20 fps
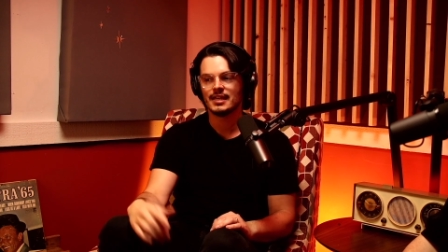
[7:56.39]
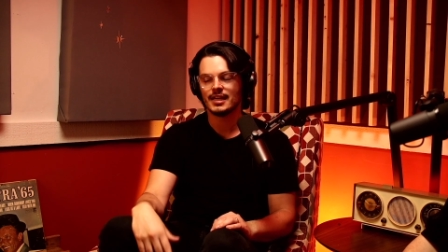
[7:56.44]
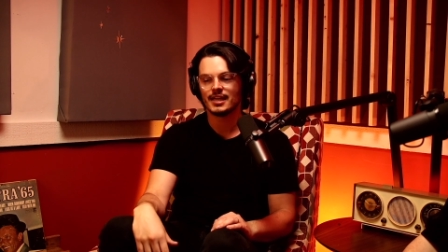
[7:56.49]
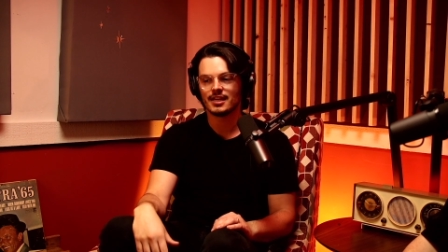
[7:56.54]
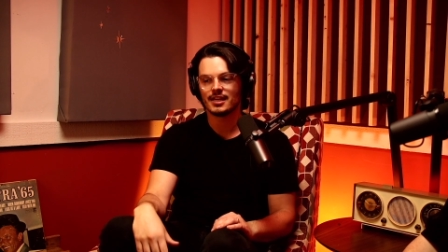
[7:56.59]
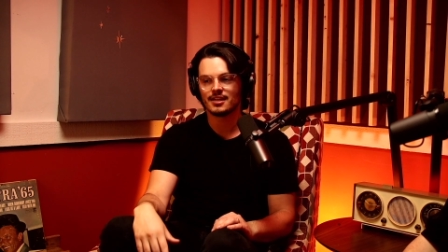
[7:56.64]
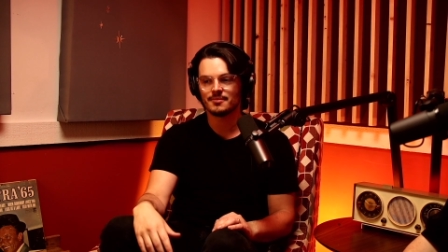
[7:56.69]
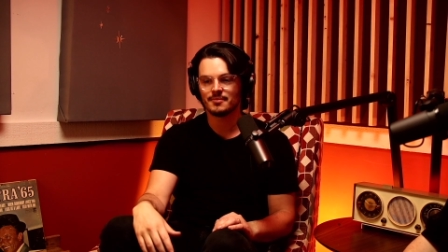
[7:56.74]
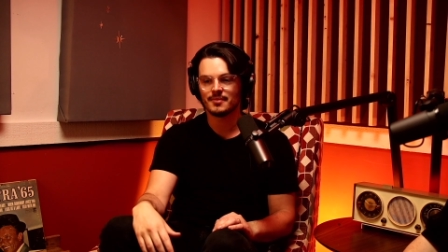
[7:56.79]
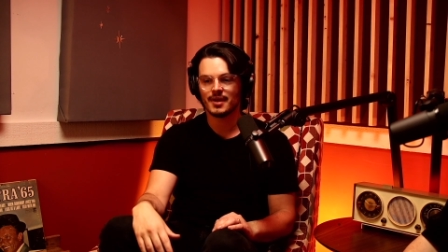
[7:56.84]

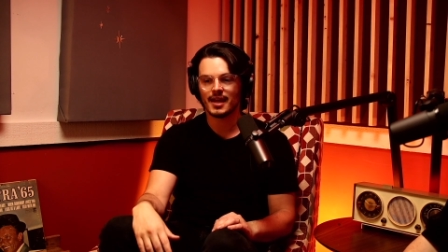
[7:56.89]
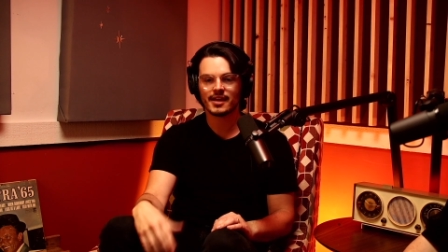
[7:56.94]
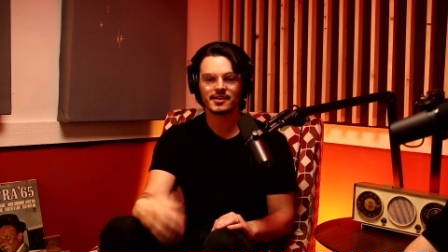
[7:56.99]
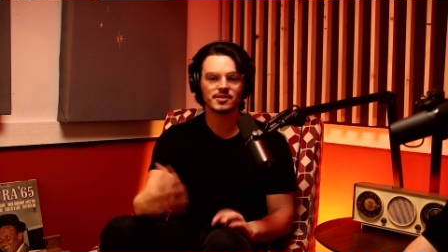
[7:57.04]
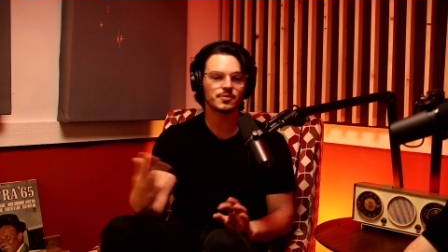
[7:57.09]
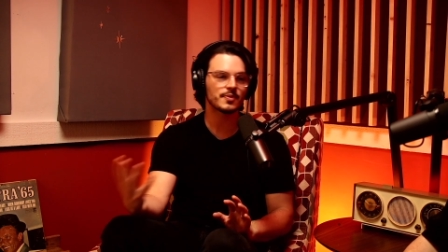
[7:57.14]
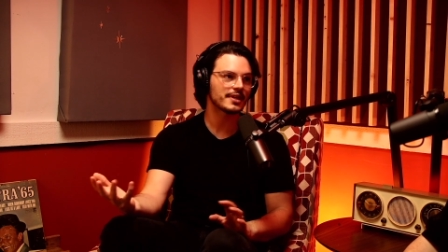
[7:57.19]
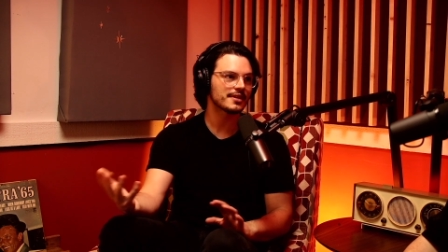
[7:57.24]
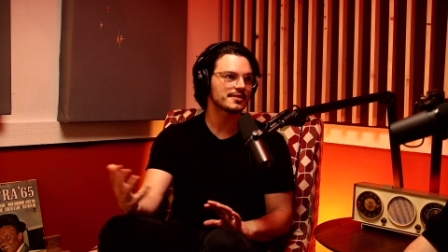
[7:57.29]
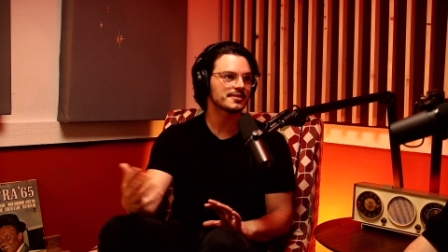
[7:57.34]

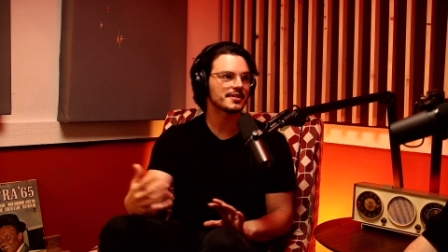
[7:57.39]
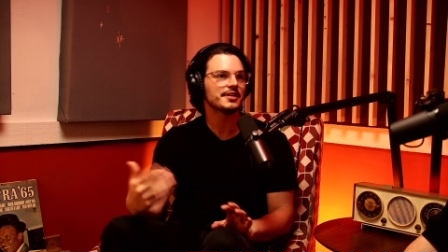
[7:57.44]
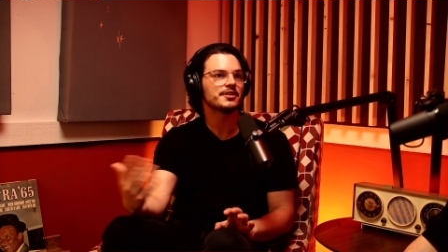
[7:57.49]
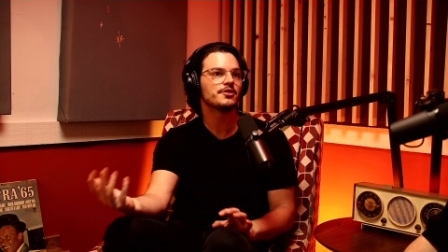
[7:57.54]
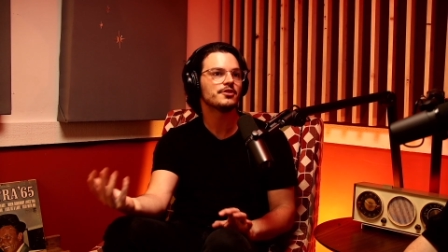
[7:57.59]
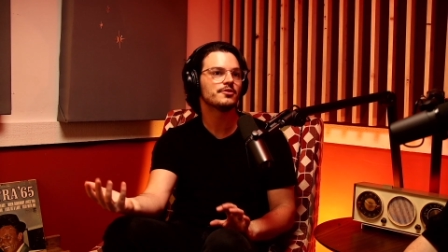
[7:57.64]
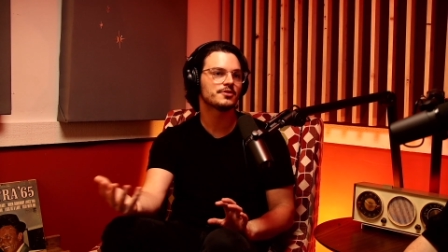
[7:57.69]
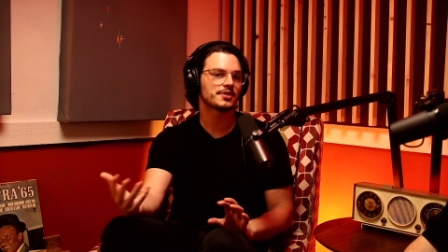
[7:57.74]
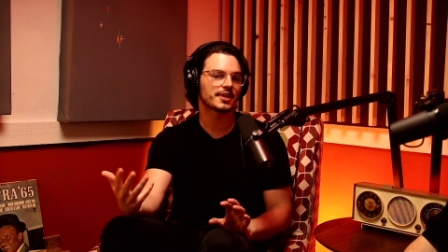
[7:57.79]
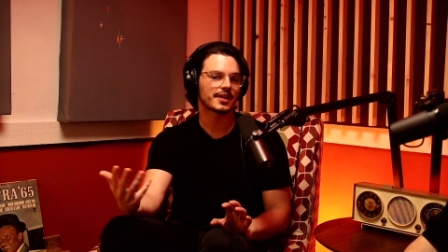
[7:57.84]
As we
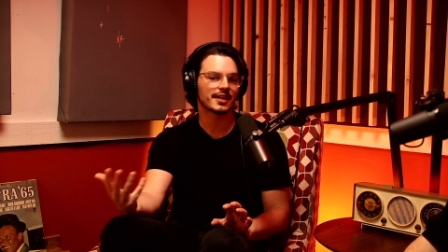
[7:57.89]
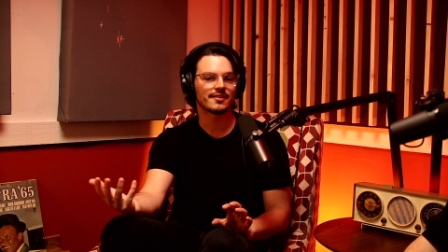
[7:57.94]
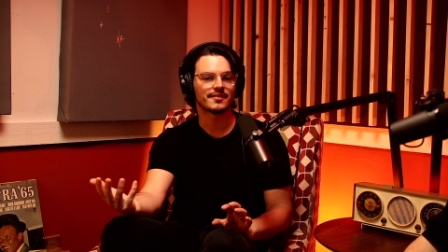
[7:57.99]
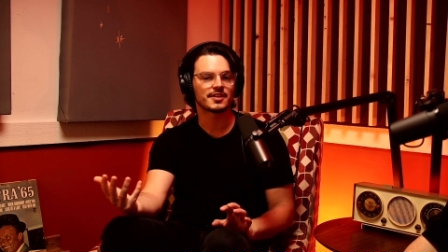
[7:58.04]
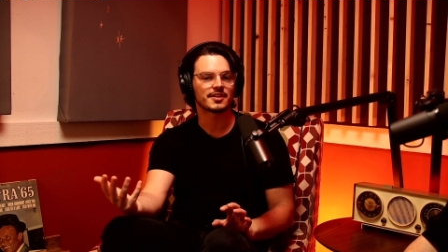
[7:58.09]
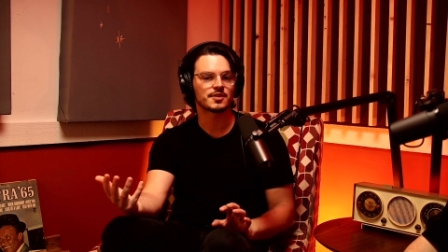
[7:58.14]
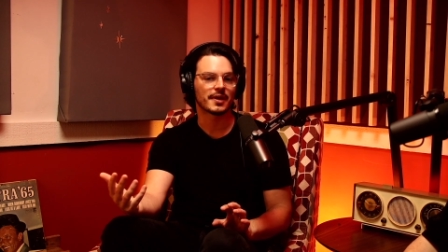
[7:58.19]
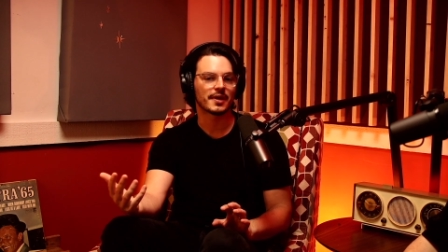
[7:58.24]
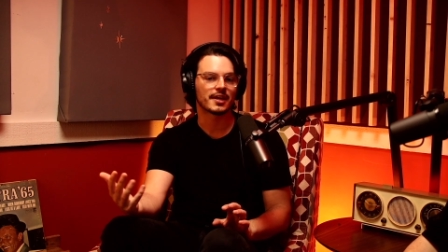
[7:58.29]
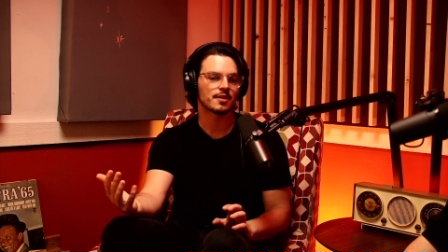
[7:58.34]
continue to kind of
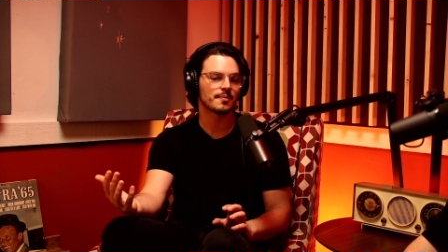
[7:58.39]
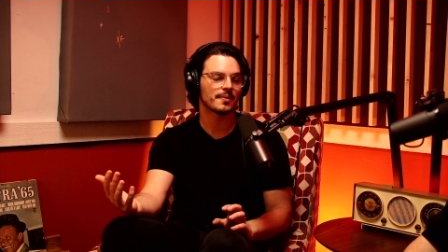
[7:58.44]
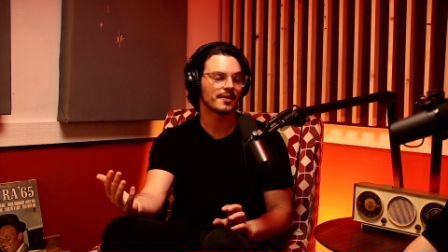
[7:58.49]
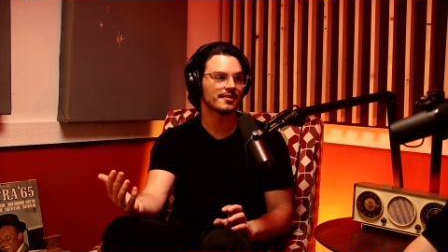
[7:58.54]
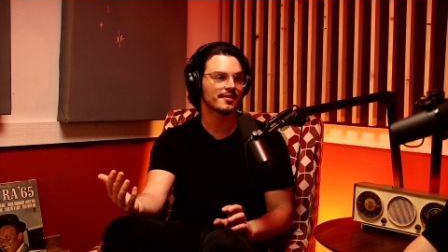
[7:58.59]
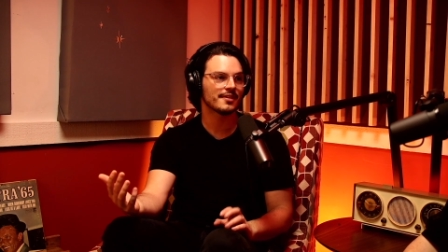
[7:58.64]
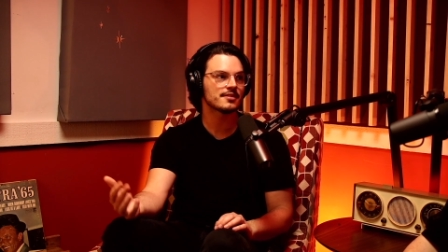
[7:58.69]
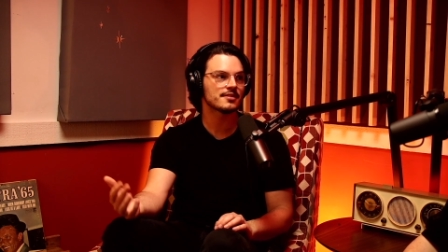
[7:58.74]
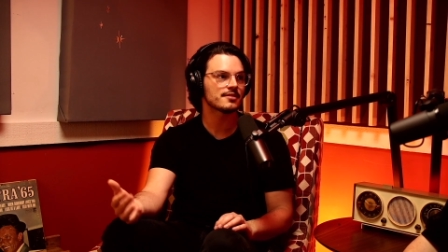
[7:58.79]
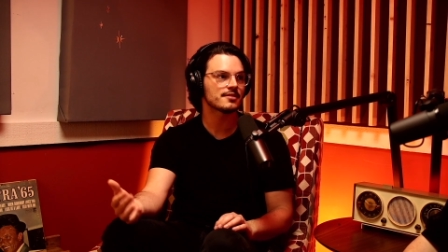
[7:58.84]
expand
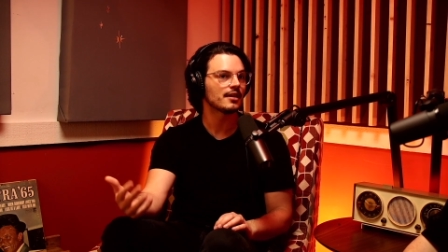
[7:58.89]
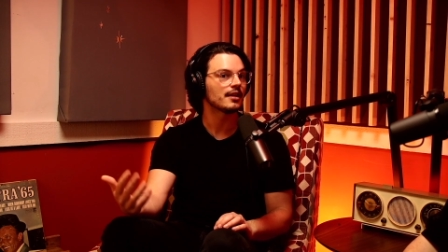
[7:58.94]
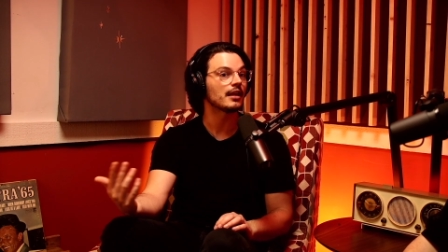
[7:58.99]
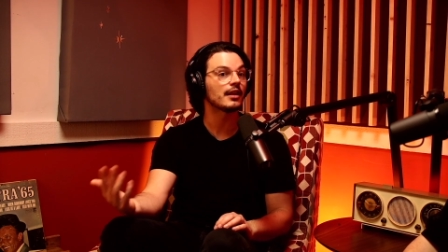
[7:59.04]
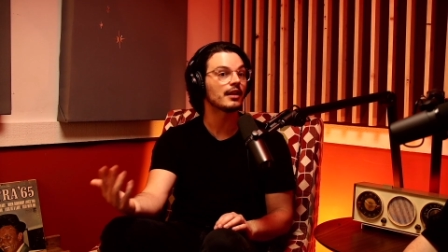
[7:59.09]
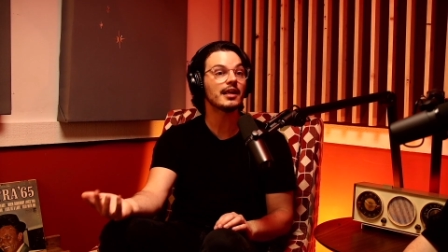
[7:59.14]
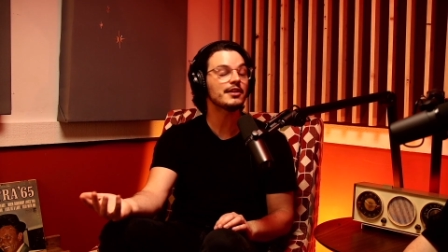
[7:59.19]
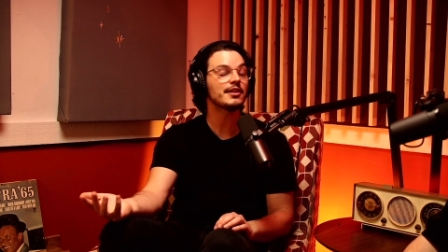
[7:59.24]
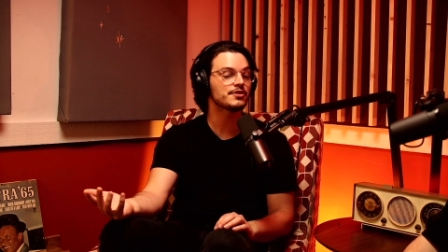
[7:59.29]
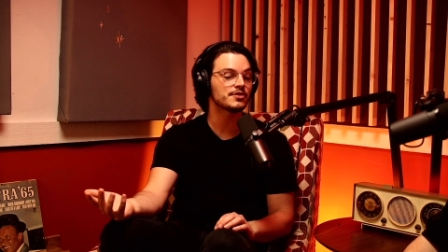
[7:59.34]
upon this,
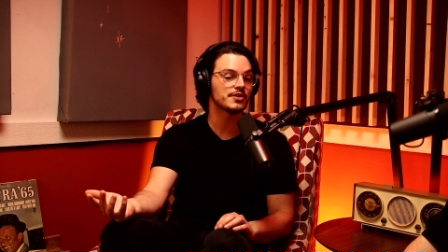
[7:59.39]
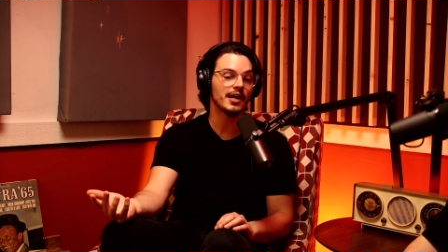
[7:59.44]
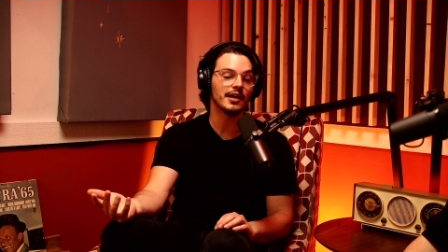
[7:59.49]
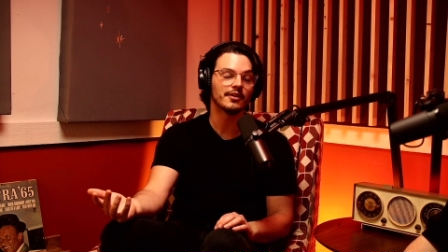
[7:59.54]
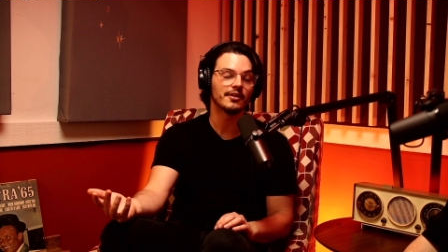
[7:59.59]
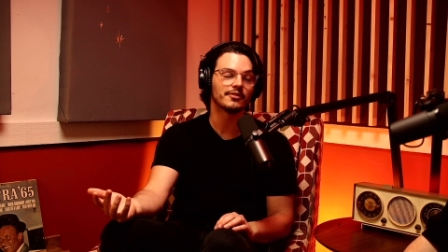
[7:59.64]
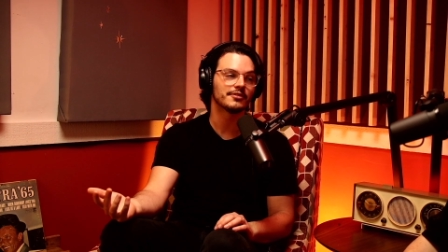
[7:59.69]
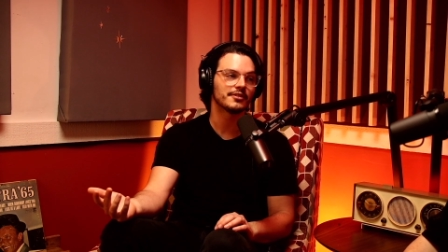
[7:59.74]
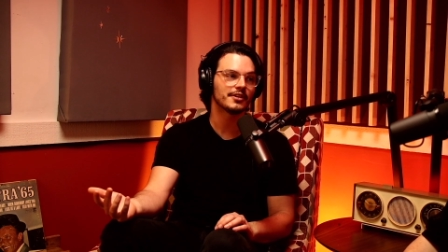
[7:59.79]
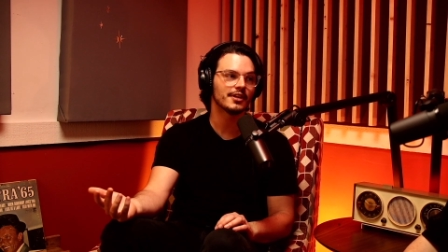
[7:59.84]
let us
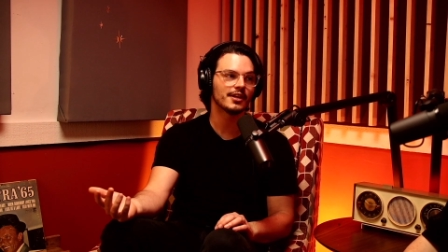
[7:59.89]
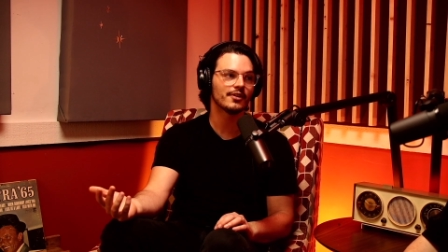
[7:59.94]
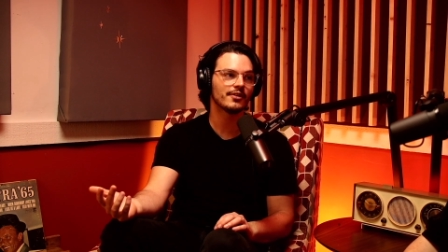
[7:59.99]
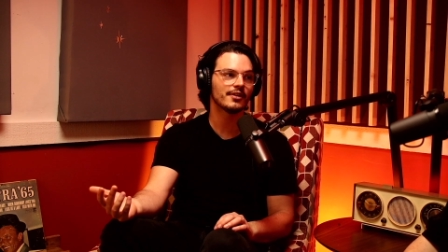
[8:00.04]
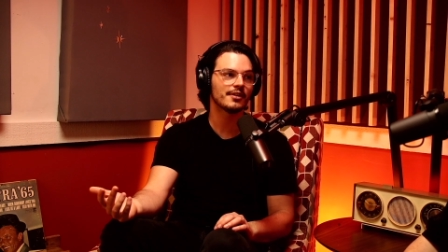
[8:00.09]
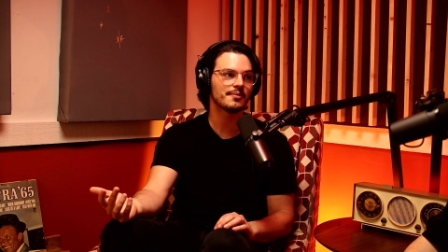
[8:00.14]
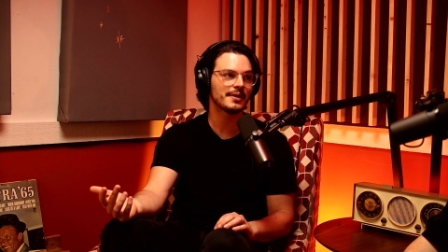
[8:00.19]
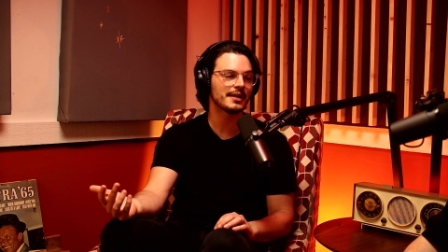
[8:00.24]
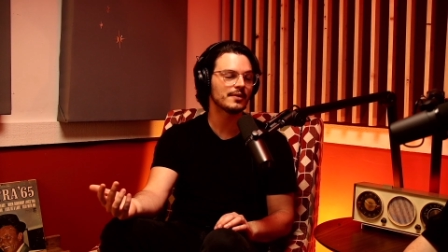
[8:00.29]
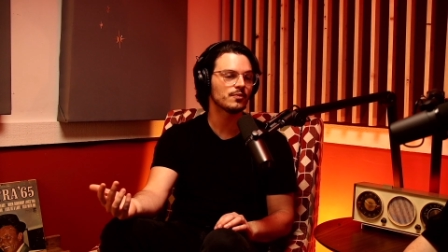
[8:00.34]
know. You know what
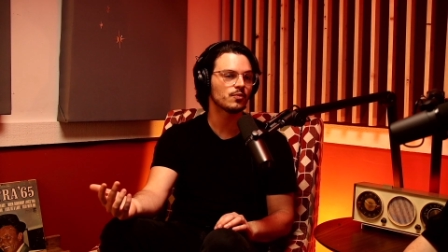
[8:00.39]
I mean?